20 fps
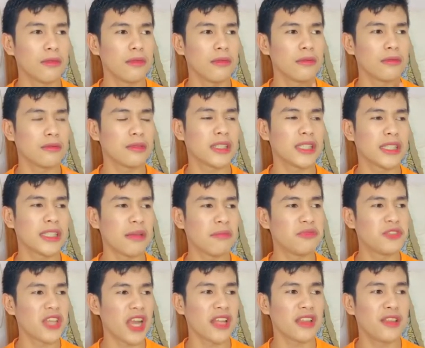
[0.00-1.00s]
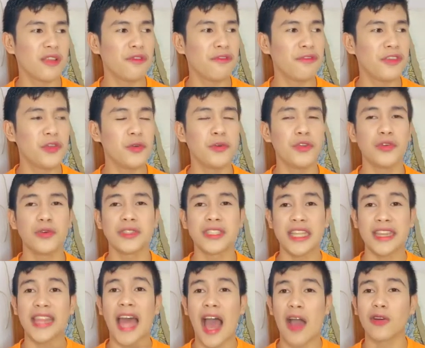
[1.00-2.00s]
subjective view, yung
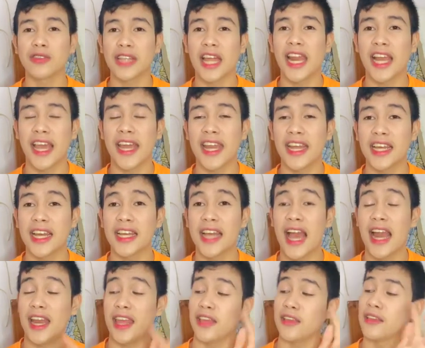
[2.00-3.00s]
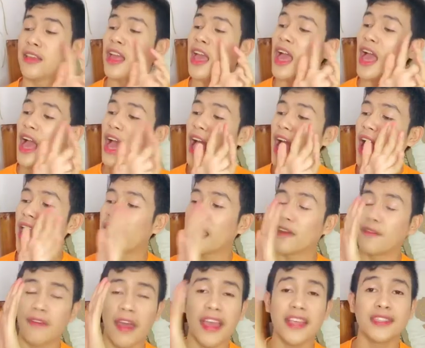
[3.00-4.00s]
sa tao talaga nang gagaling, I
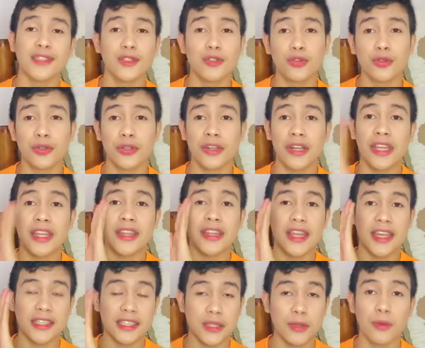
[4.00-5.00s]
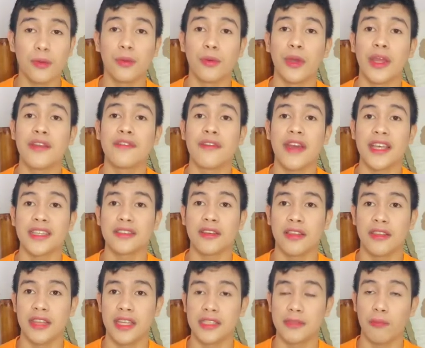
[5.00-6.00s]
advise you to read this, to invest
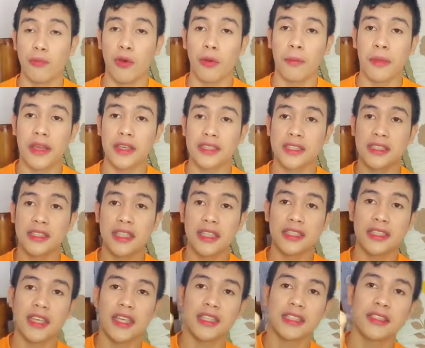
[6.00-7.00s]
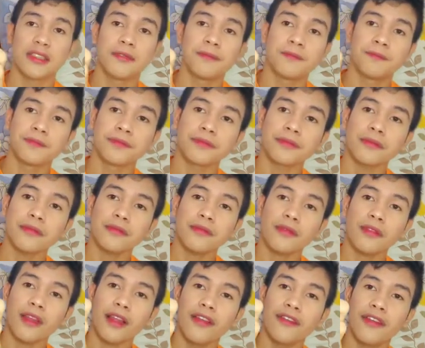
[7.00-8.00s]
on this book, because this is
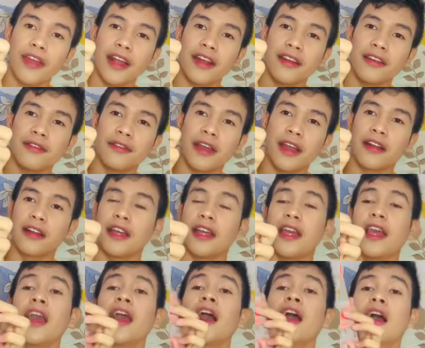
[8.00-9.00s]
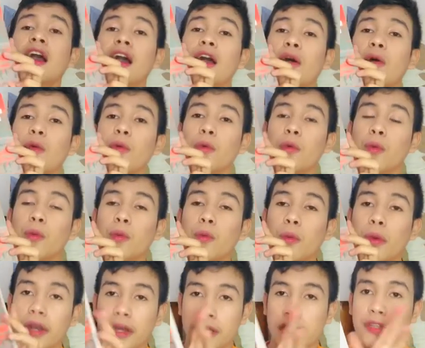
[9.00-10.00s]
very, very
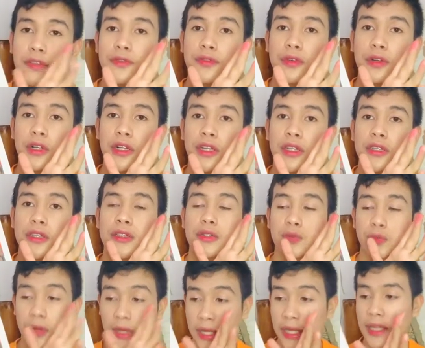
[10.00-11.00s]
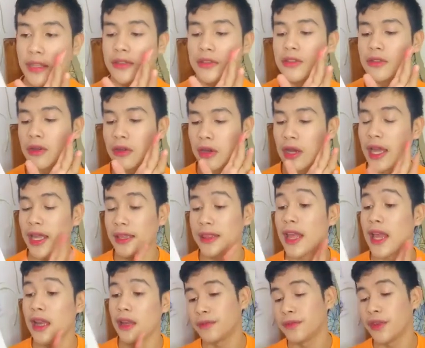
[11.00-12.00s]
wonderful to read, no? I
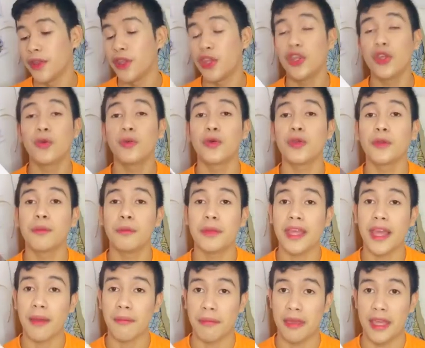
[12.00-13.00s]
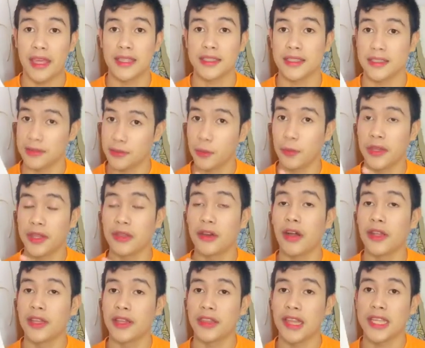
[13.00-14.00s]
tell you would be amazed with
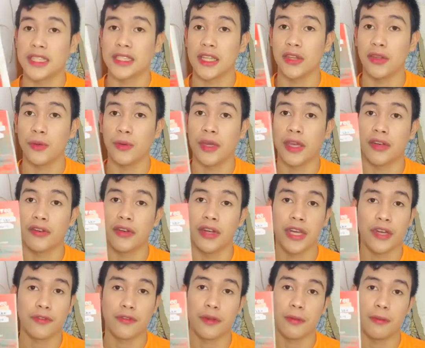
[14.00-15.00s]
all the things that you can read from